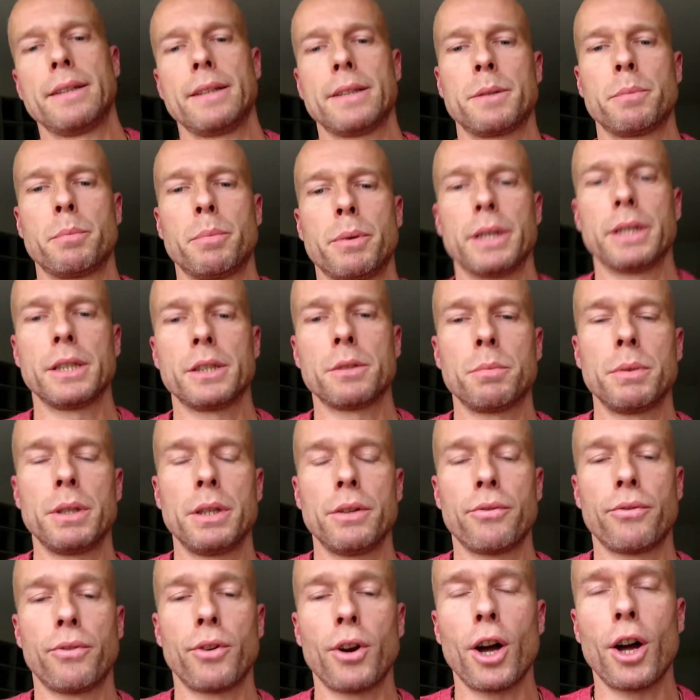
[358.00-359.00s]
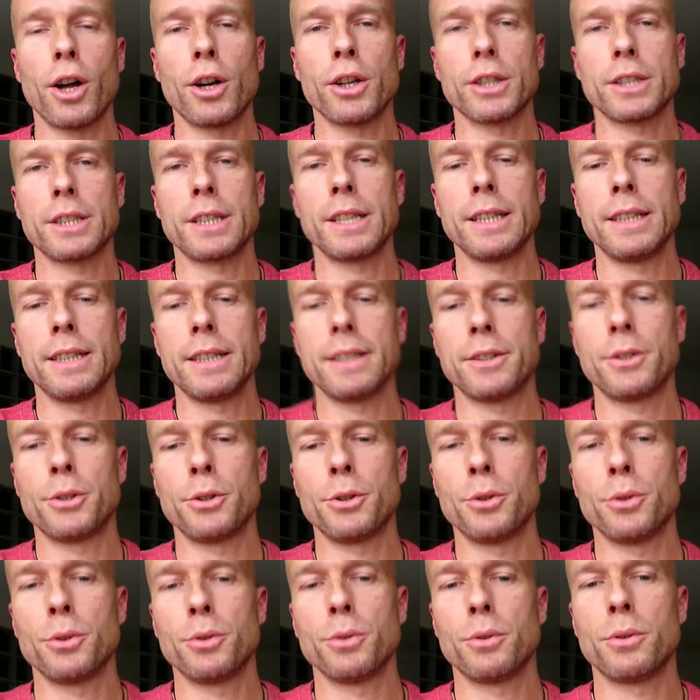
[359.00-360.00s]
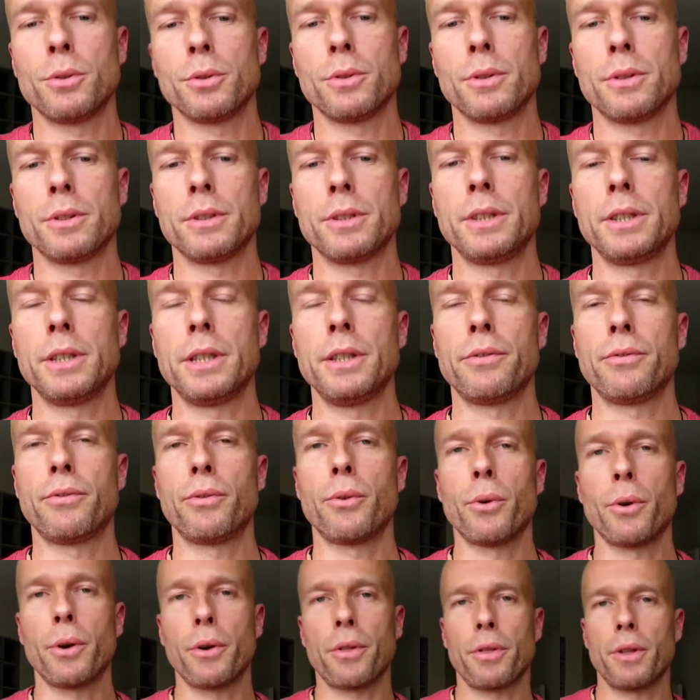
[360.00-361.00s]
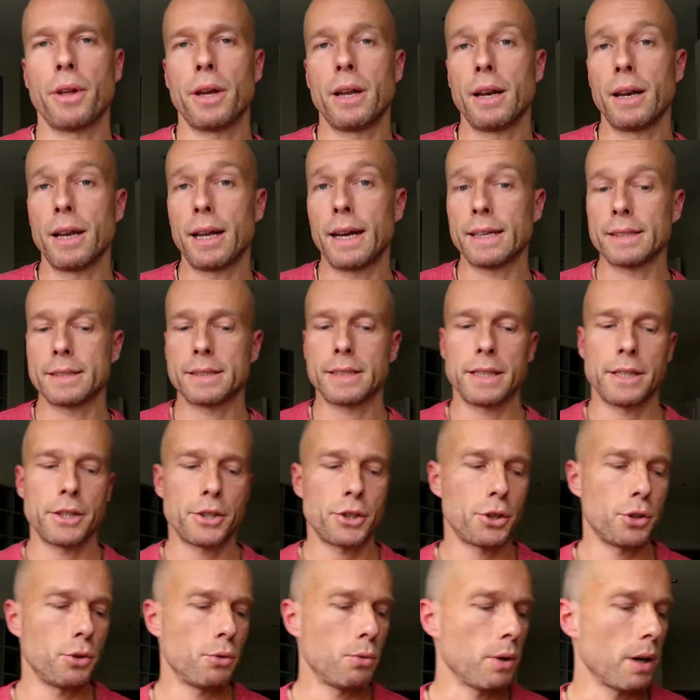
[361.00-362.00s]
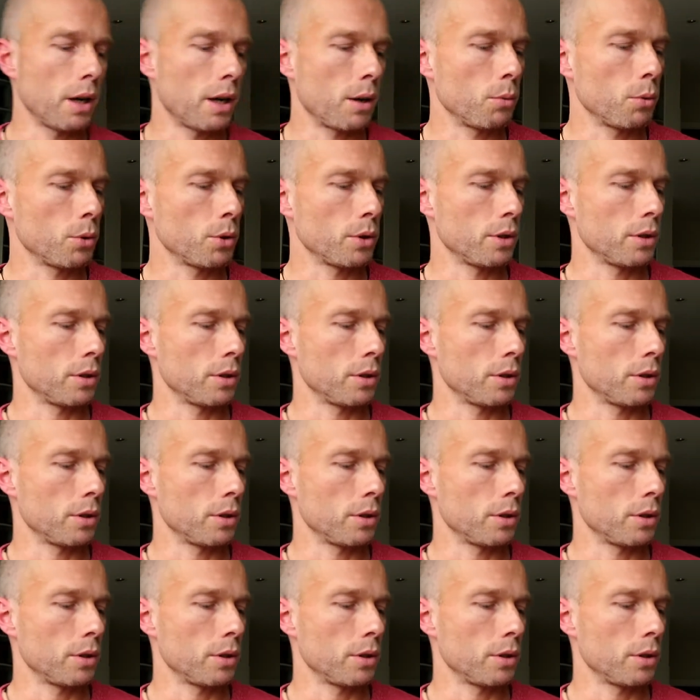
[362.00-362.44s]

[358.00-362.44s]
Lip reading: this brings me flawlessly to the fourth and last issue I want